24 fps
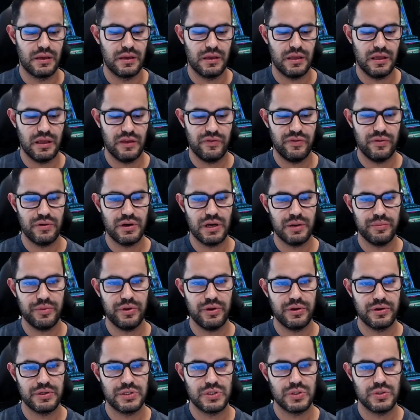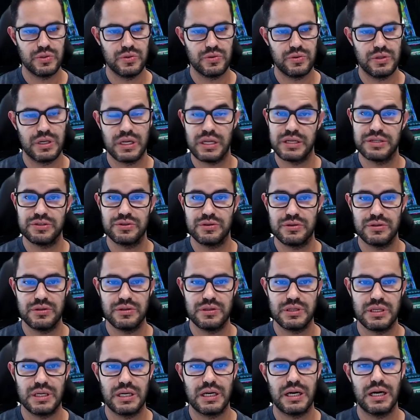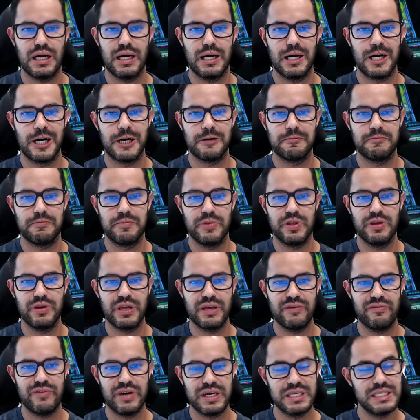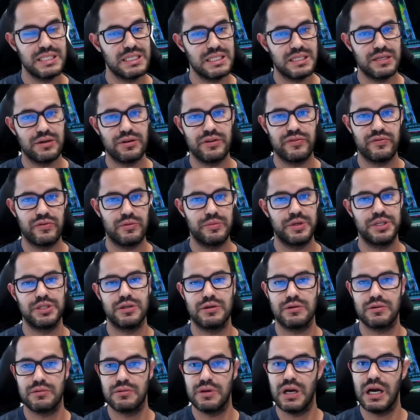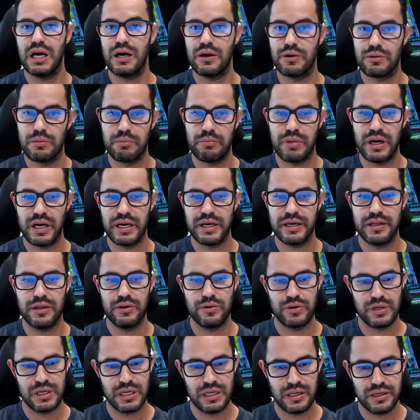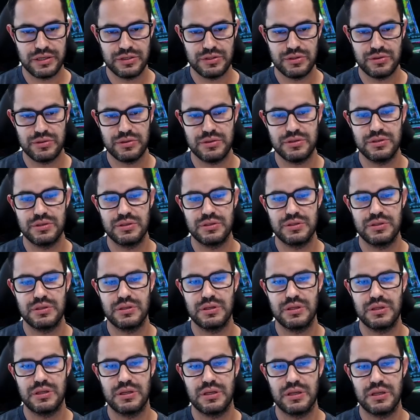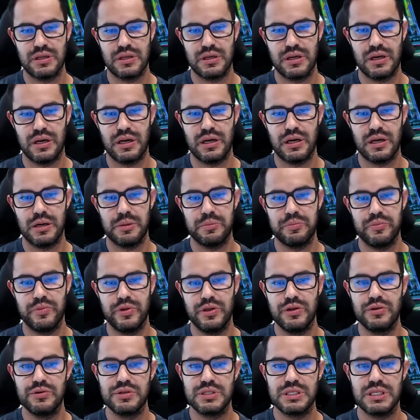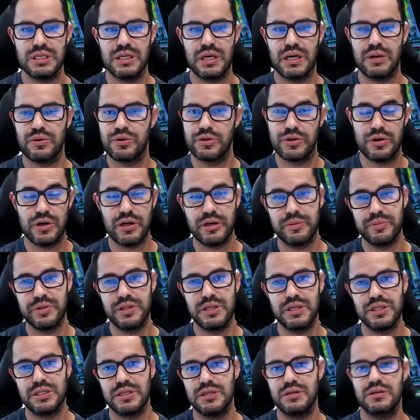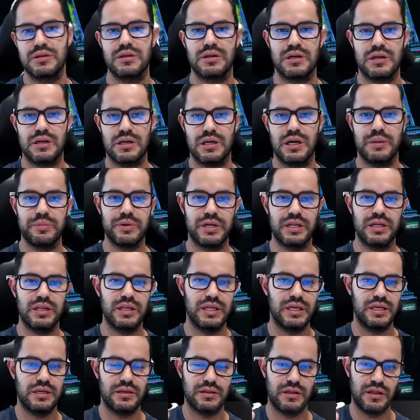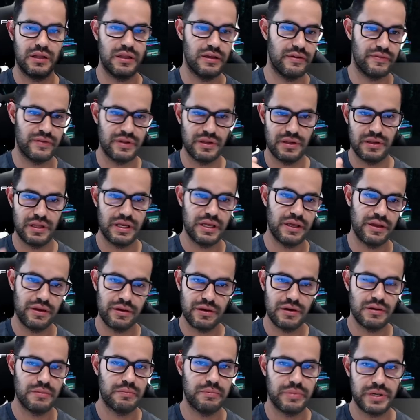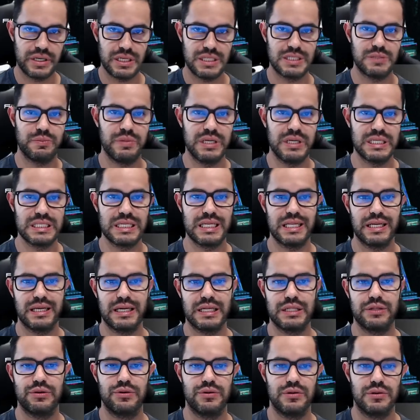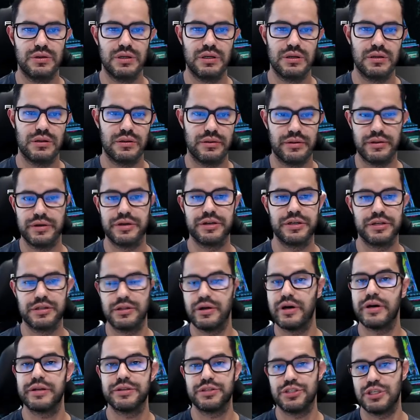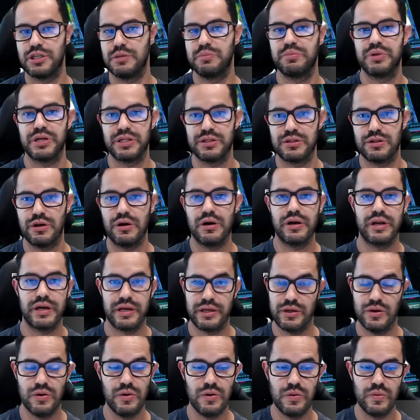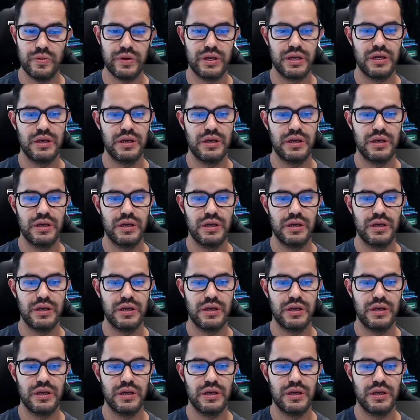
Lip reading: If you come here to cluster, you can find detailed information on how to bind your clusters using our documentation. I'm gonna leave the link here, but it's basically under learn.shippa.io.